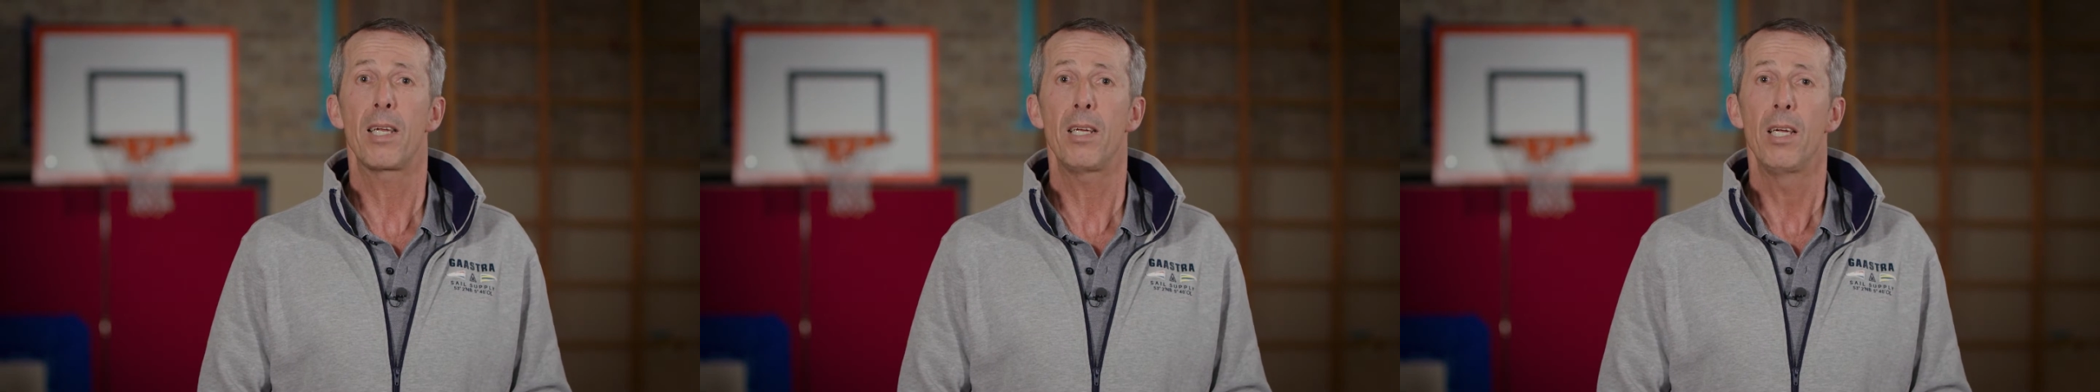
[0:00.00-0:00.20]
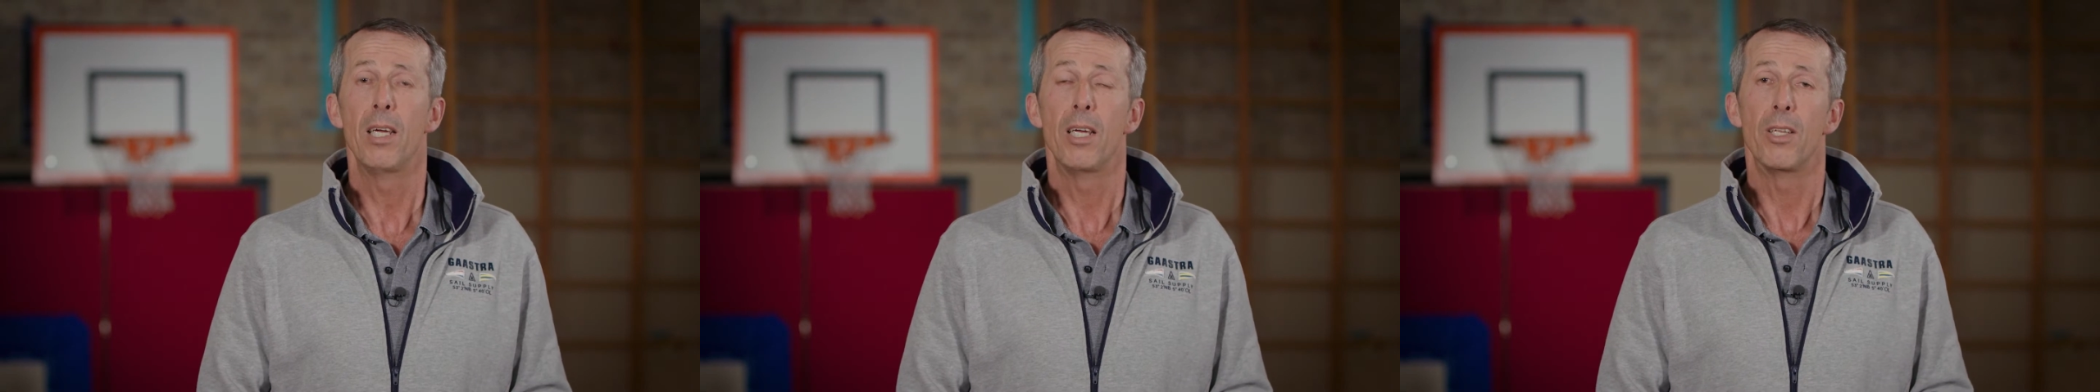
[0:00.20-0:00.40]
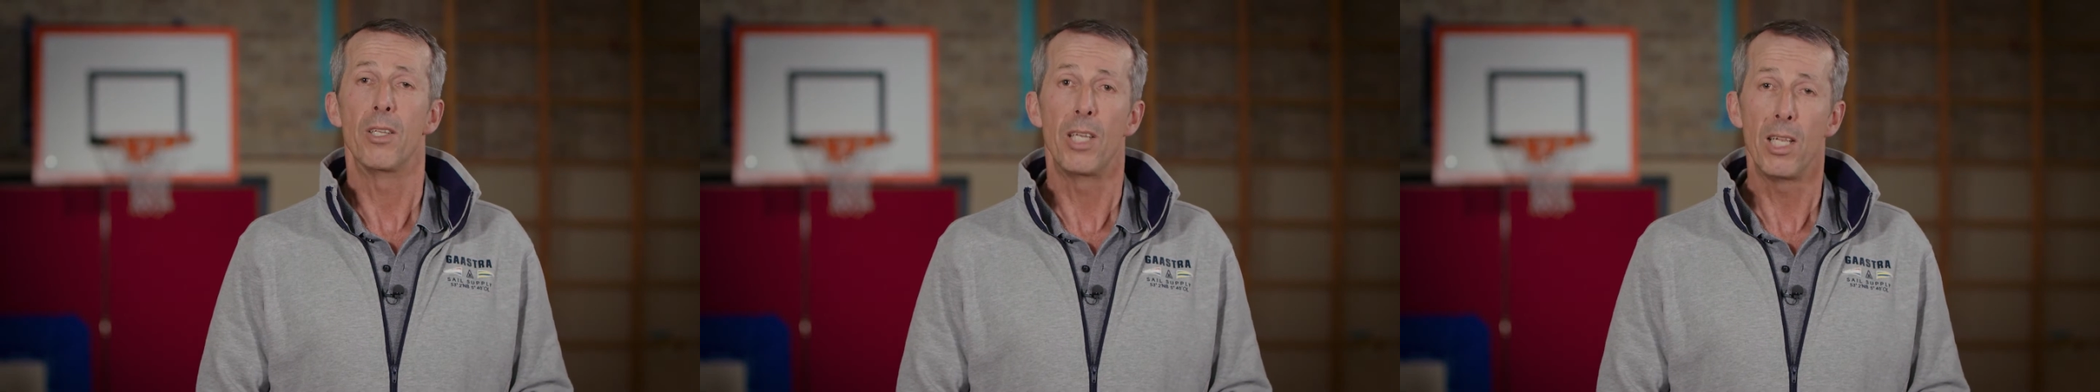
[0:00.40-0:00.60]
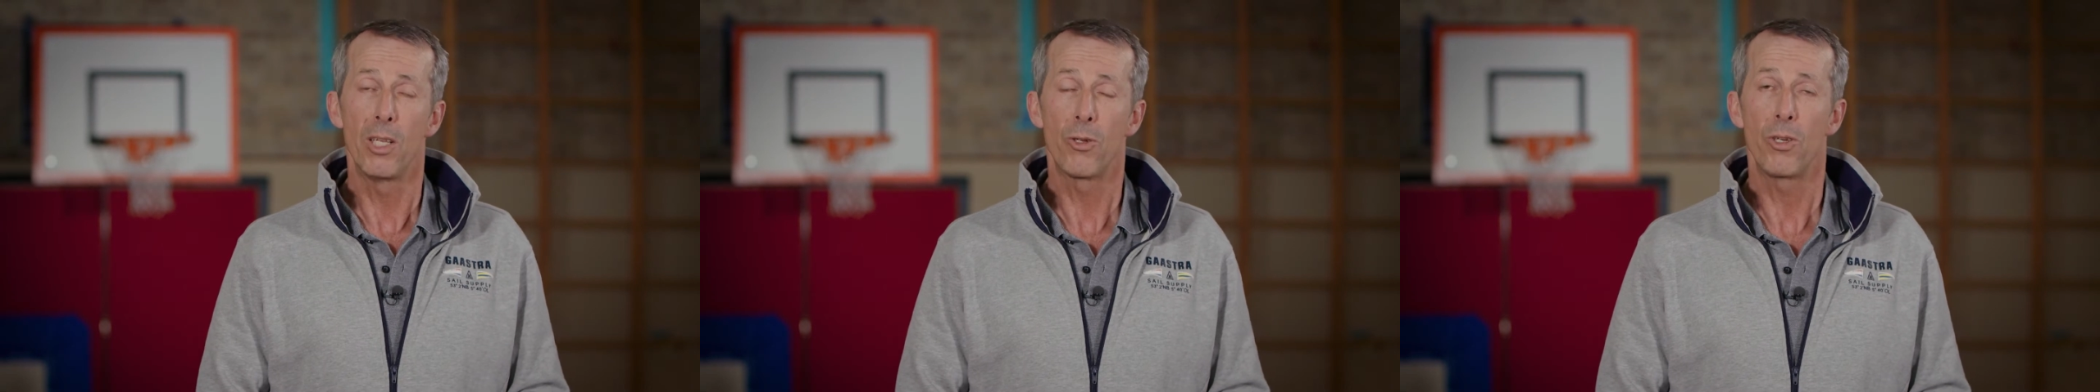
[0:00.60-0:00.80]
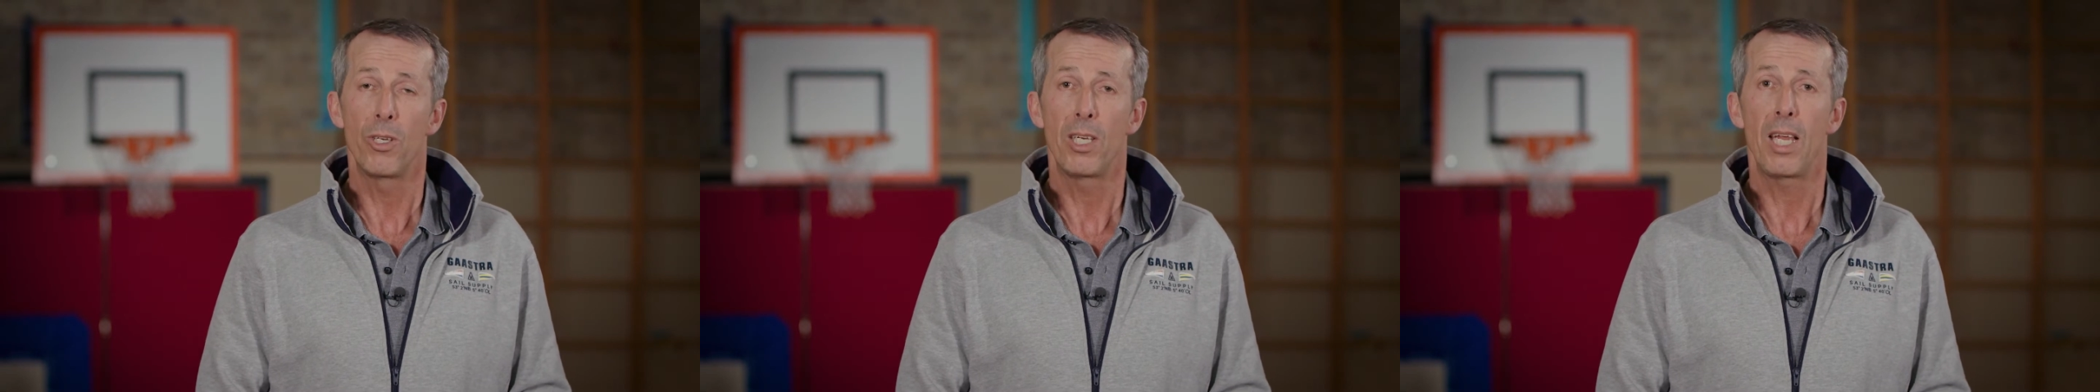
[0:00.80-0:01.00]
can
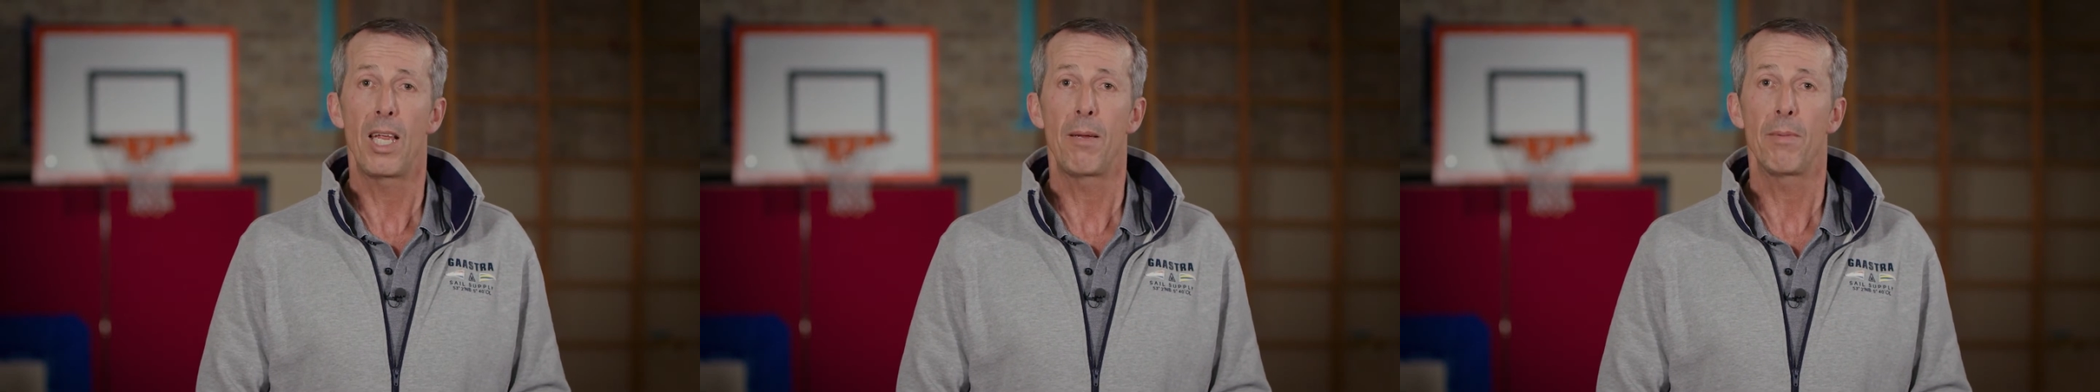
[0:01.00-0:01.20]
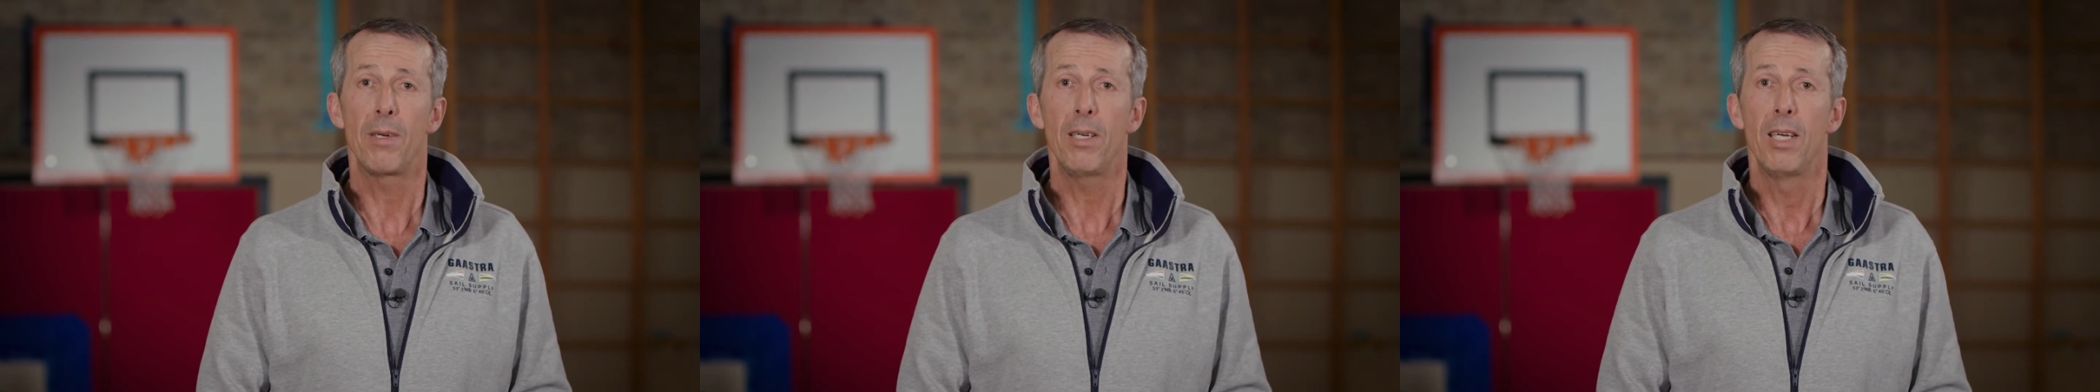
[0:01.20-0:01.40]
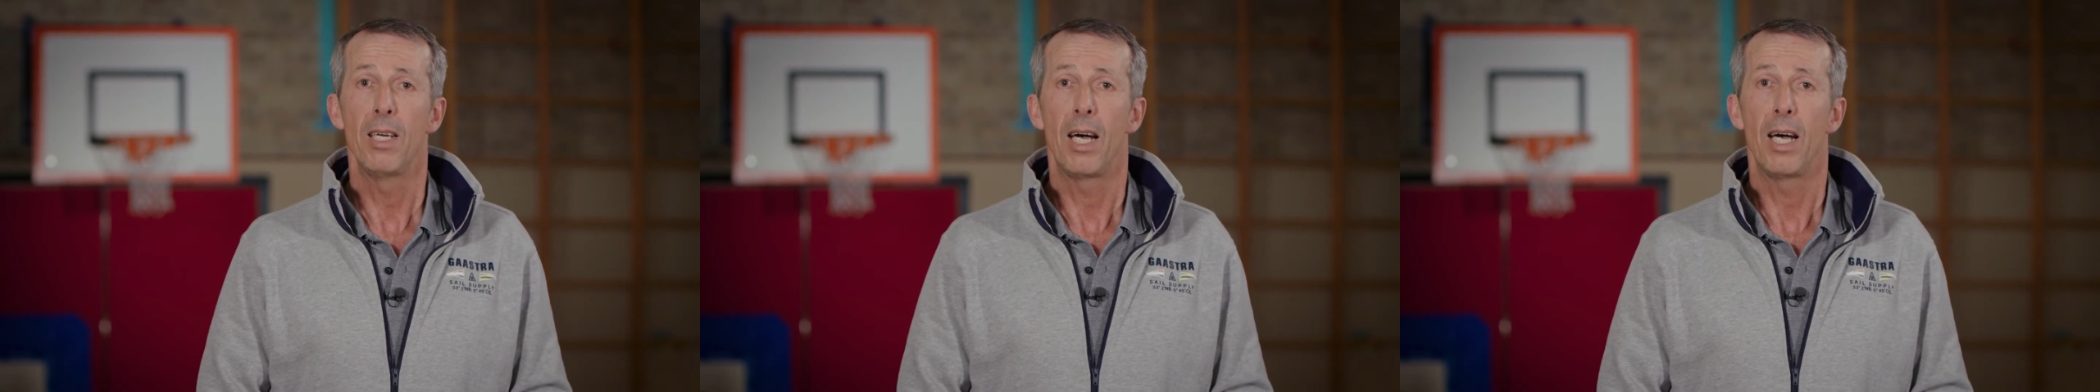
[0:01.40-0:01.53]
participate in this